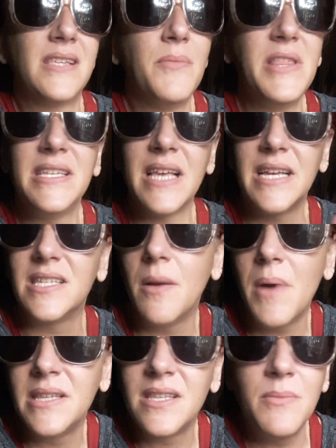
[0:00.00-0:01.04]
of
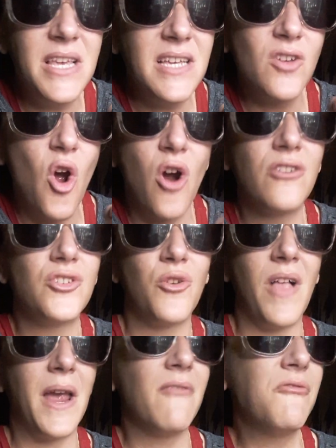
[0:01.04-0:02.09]
these cars are
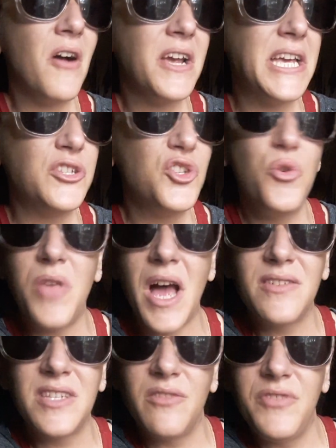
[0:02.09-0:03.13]
like fucking
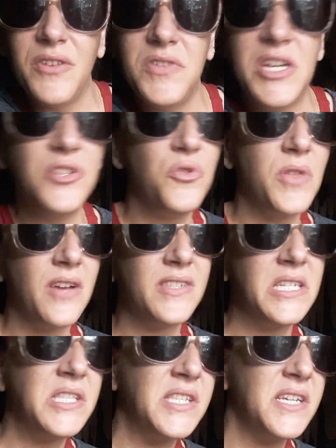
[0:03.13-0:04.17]
2015,
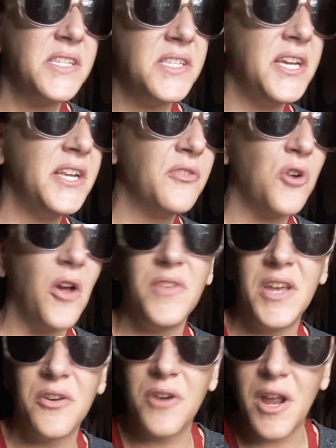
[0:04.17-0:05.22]
2016, and they're on
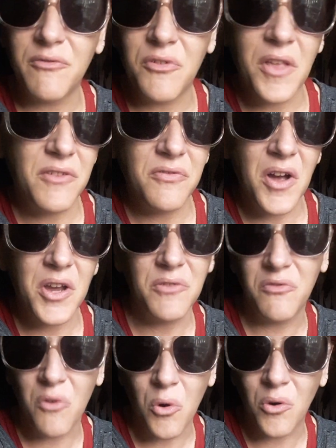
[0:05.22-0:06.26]
the internet for like
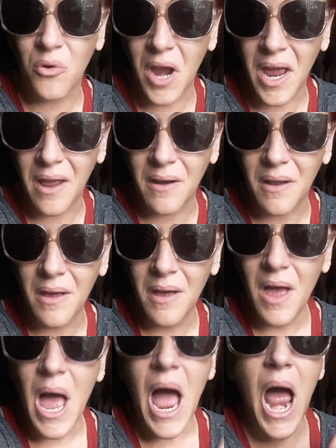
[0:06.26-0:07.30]
fucking $4,000.
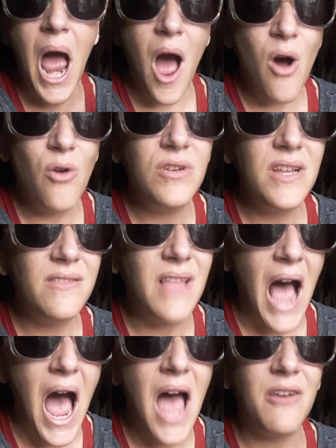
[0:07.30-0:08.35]
How did
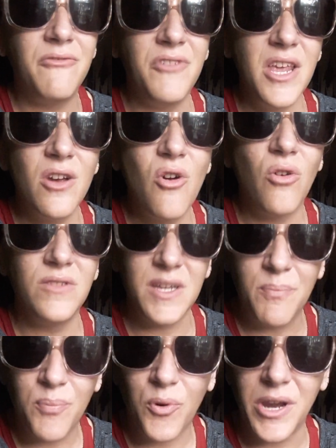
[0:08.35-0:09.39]
that vehicle
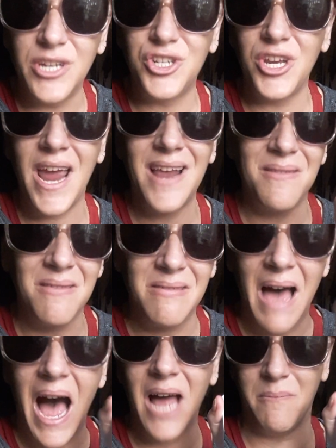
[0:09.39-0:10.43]
depreciate
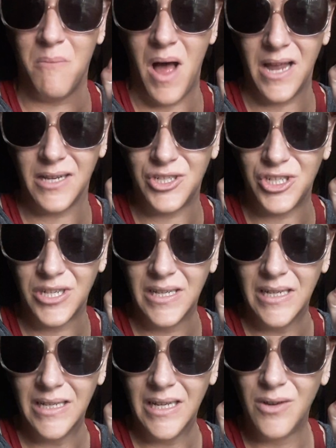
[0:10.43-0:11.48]
that much,
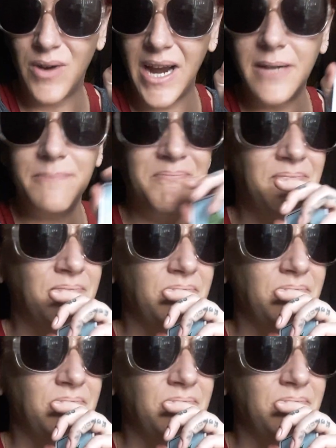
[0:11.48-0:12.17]
right?